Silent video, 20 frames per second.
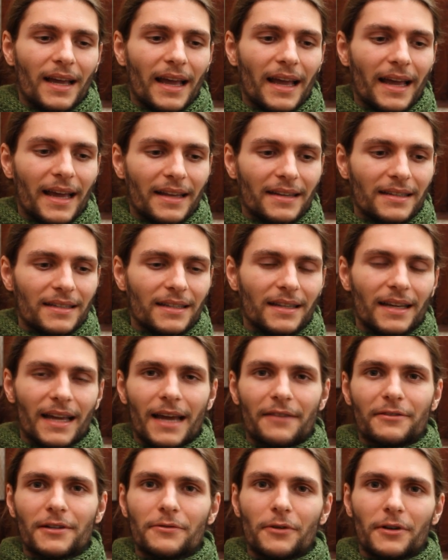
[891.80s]
And
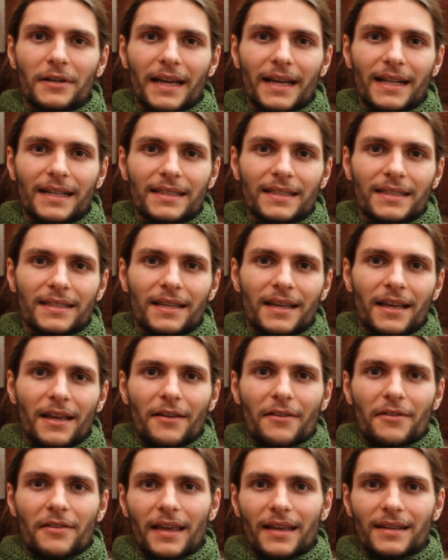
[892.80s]
everyone else,
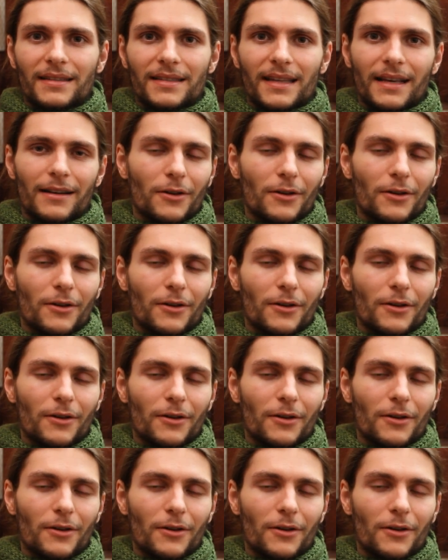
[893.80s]
thanks